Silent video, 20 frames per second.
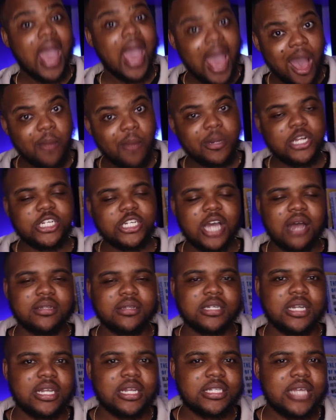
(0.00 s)
how many jobs
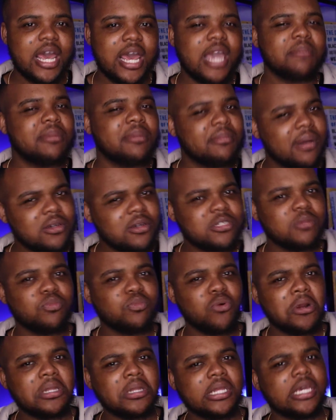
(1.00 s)
can it take, but most
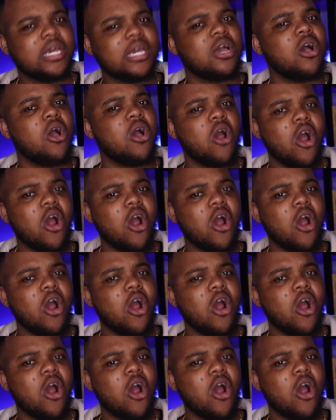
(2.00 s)
importantly,